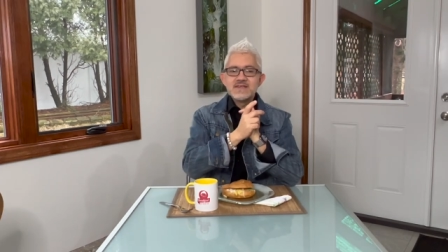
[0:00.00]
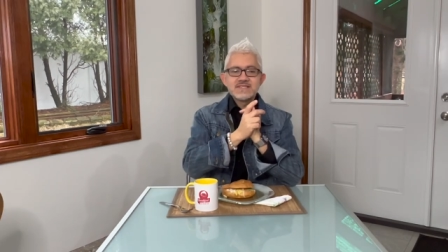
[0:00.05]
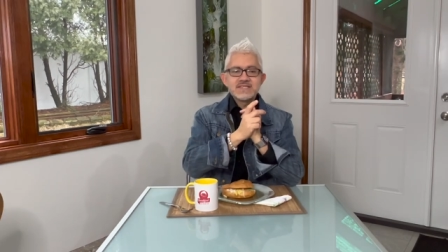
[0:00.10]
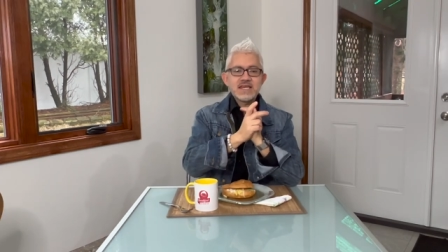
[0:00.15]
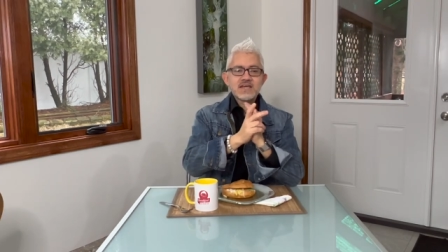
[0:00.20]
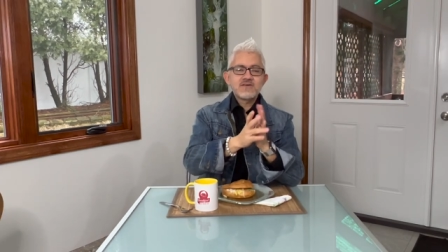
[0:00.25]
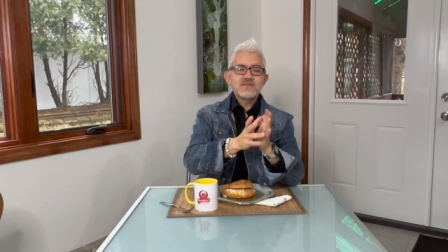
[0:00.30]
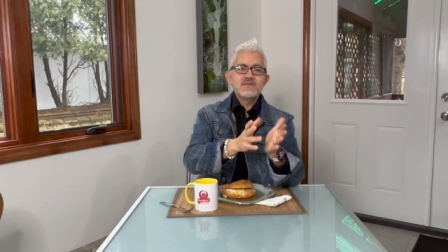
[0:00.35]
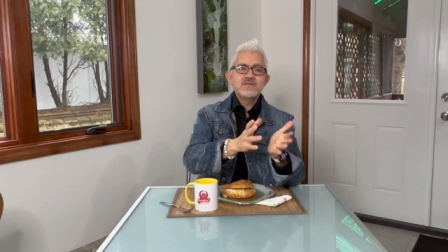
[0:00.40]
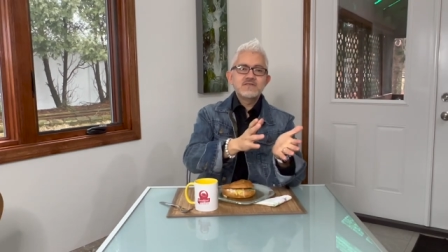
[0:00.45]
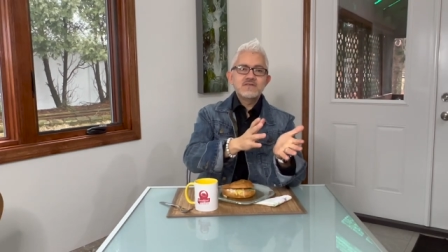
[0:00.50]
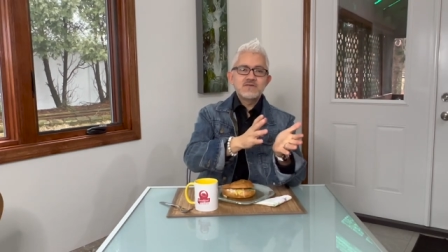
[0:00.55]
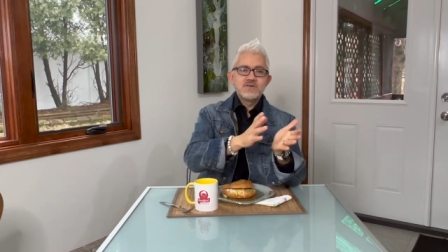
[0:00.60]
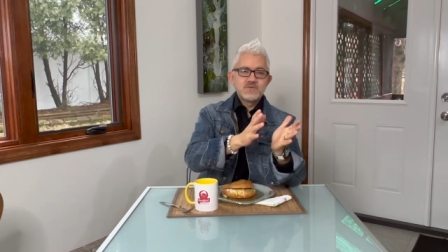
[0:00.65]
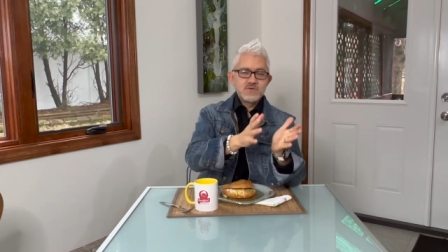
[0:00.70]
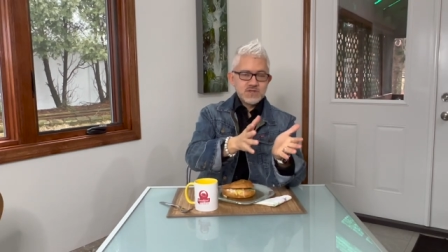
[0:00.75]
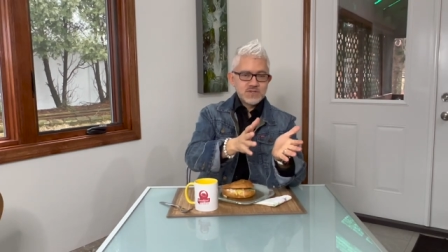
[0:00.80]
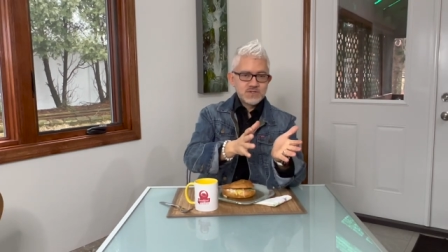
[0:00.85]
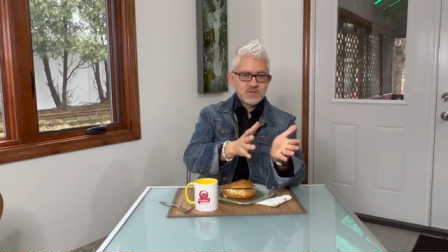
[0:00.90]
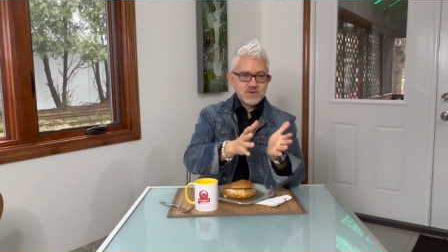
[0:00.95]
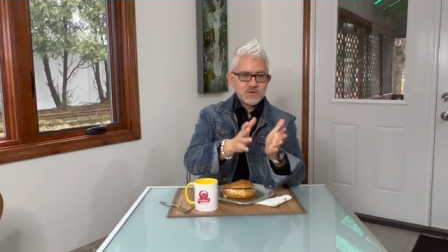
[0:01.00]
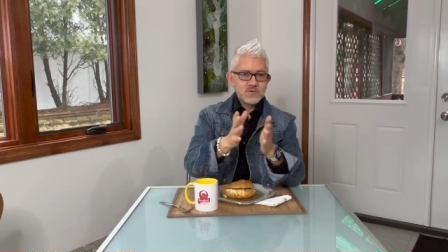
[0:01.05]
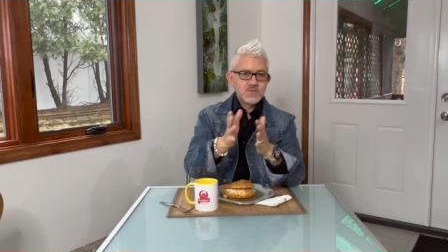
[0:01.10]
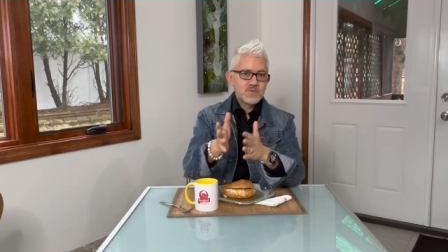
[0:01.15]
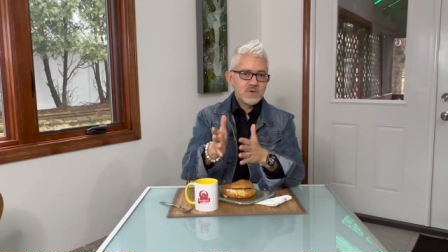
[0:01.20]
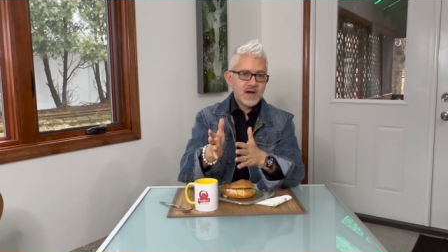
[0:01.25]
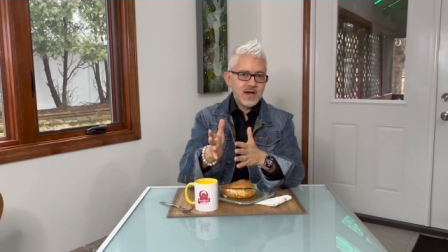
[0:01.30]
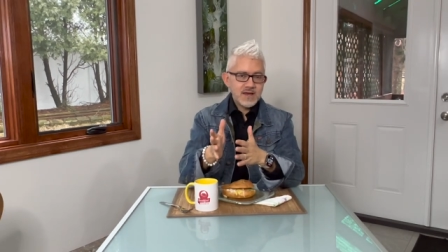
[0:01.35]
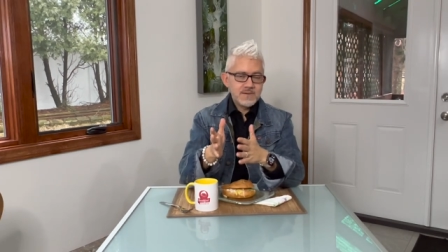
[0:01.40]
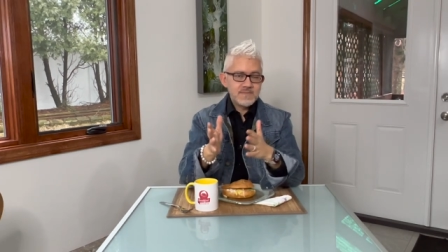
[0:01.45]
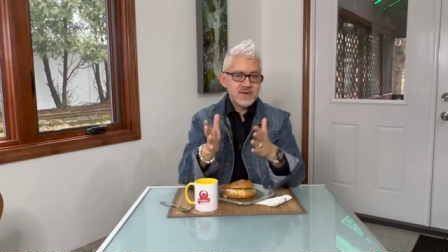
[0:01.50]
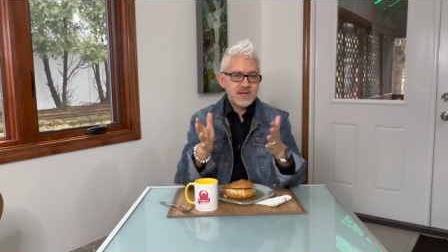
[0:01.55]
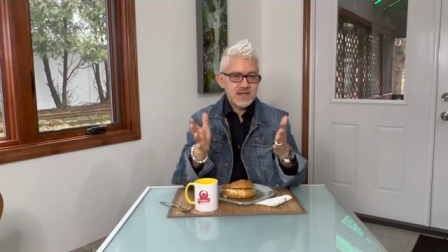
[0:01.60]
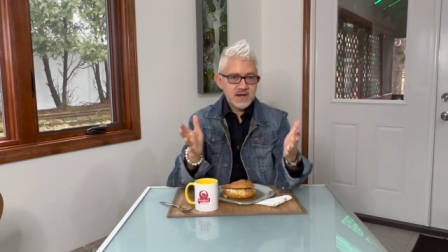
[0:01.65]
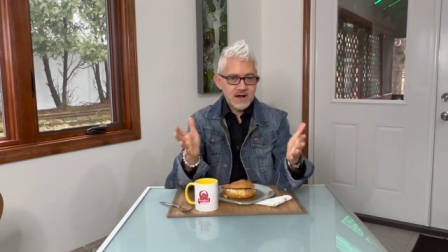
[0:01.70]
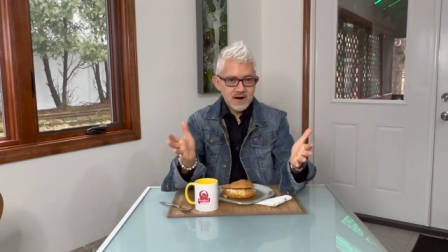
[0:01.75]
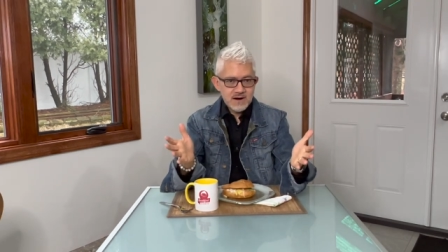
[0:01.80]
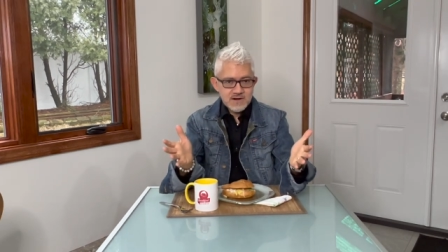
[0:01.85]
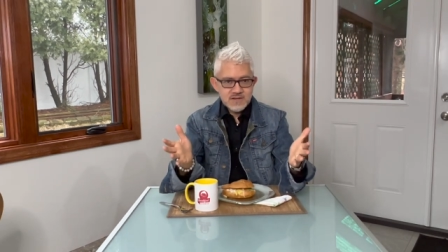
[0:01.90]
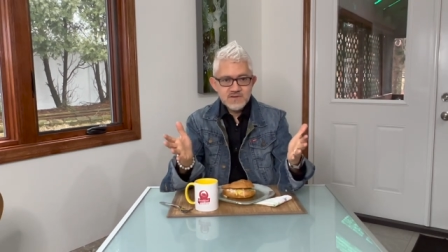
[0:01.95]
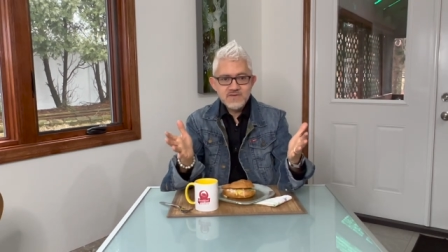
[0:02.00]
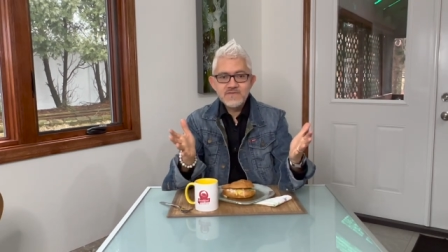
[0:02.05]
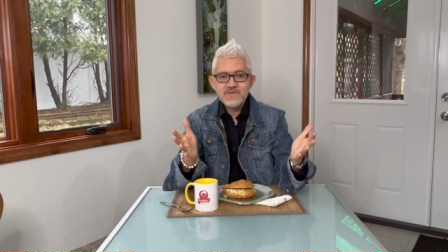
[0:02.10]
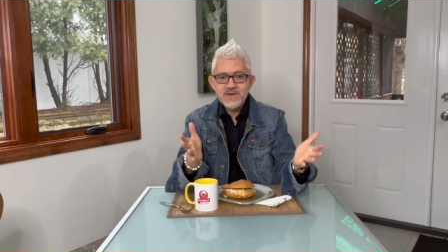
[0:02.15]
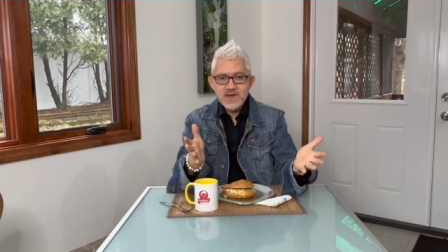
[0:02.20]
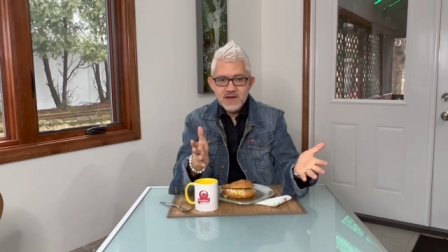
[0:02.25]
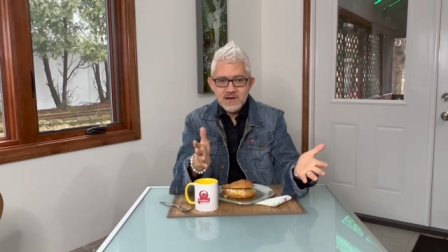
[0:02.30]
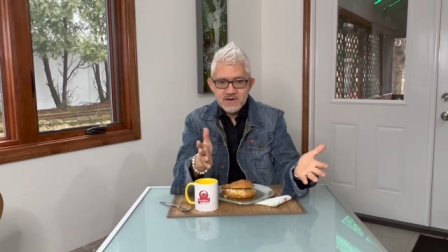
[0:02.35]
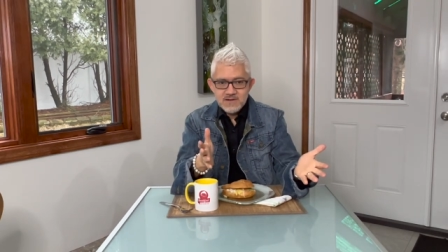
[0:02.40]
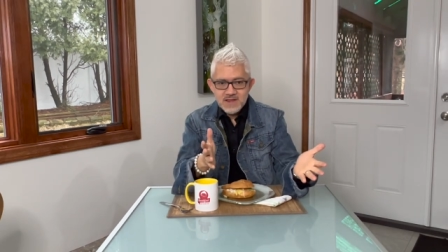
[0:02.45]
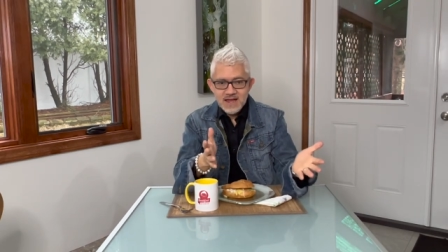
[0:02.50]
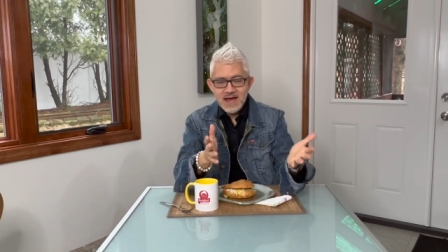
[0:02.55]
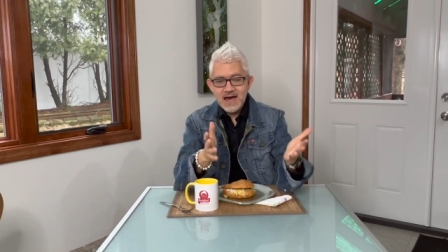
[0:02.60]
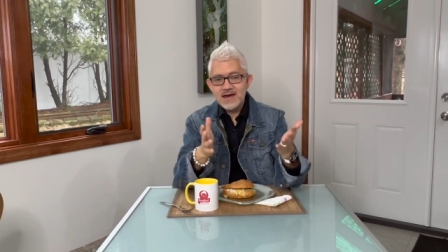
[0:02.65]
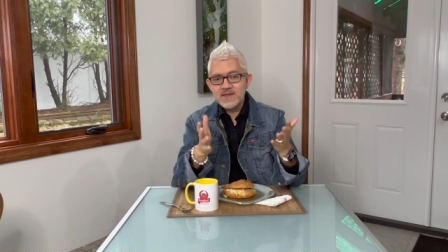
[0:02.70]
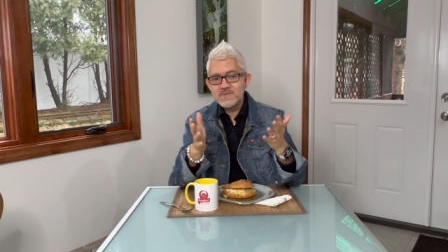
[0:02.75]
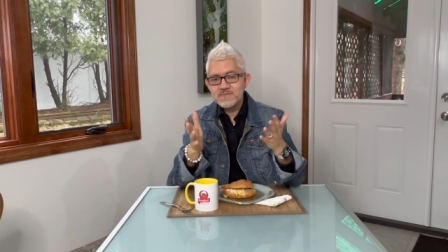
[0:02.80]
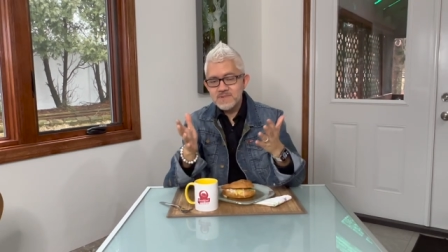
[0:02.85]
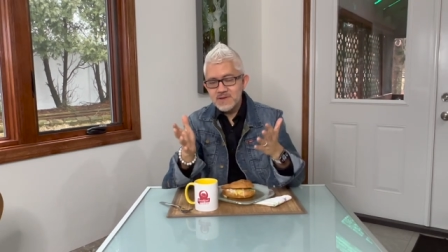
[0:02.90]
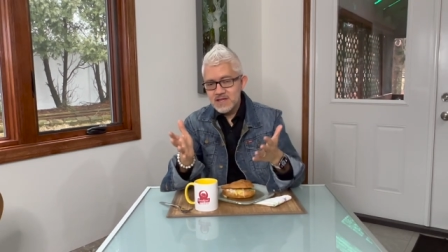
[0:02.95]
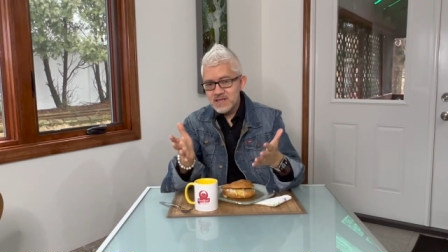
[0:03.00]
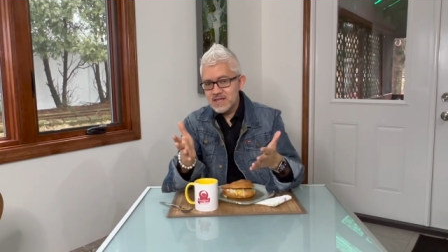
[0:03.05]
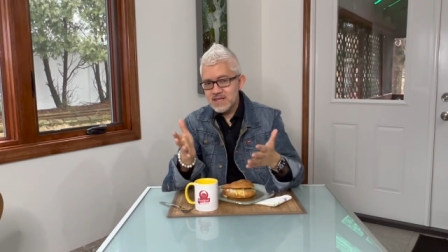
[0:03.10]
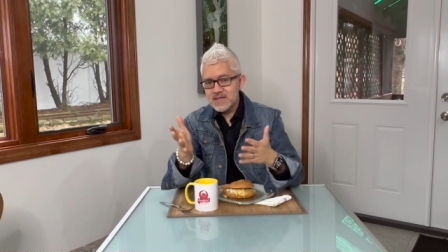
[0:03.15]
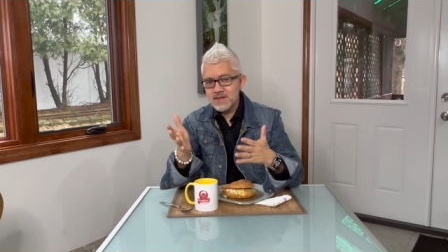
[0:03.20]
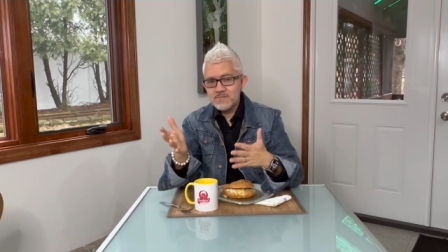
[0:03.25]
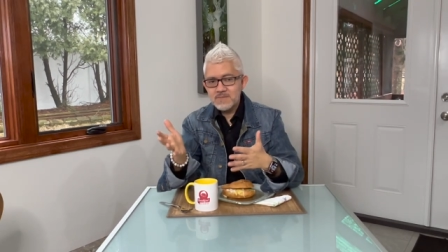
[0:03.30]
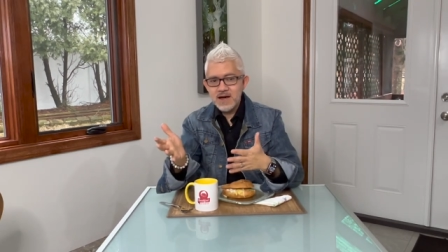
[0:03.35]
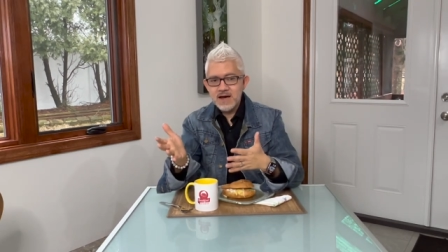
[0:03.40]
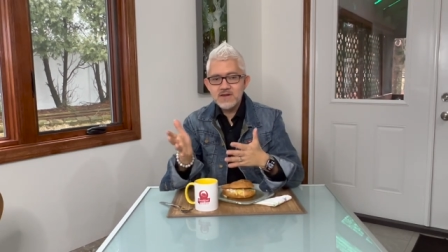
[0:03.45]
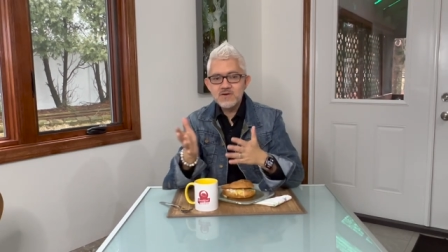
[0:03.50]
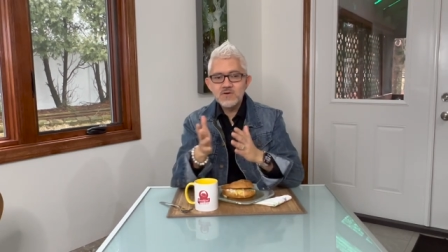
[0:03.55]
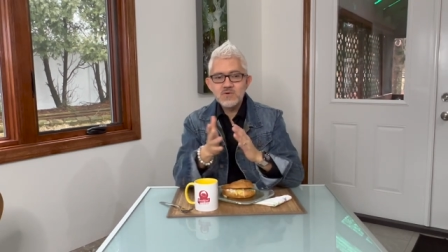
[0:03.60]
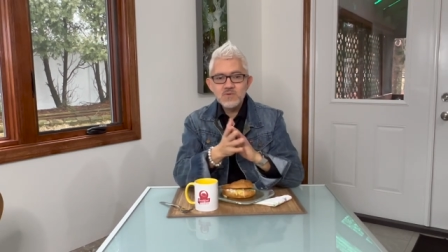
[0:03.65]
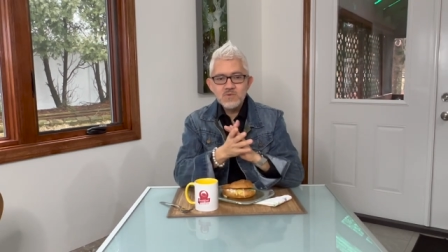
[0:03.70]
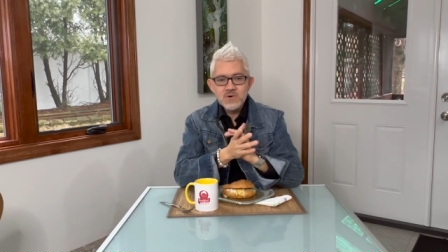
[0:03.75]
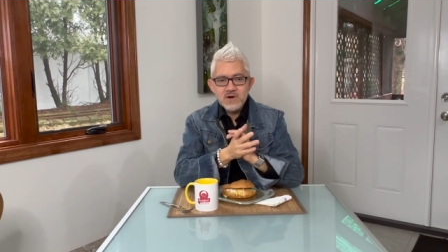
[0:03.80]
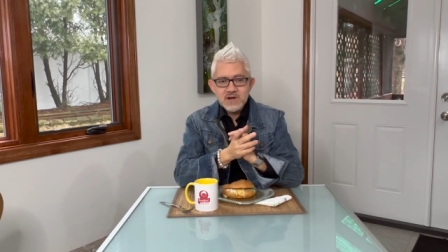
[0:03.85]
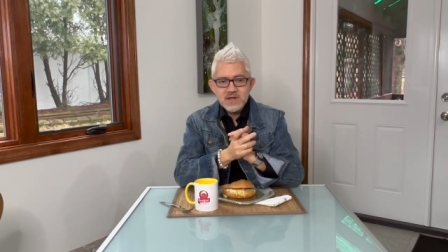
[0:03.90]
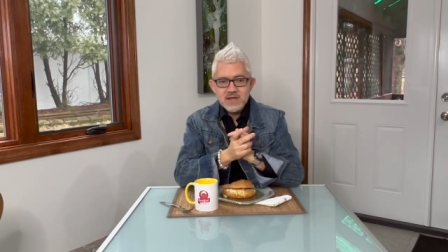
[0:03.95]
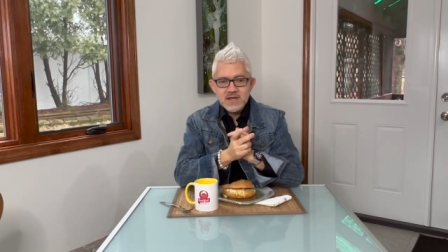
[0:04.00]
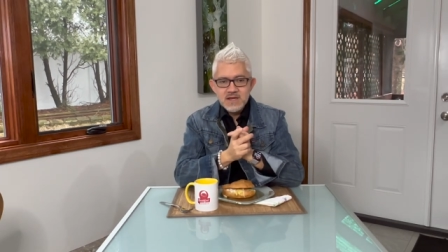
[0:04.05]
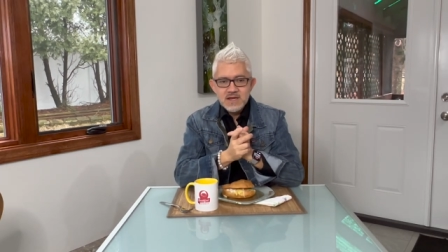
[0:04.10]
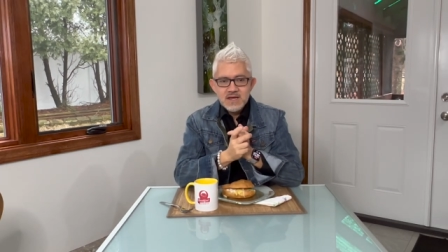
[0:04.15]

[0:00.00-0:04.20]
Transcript: The second reason why many artists fail at building a body of work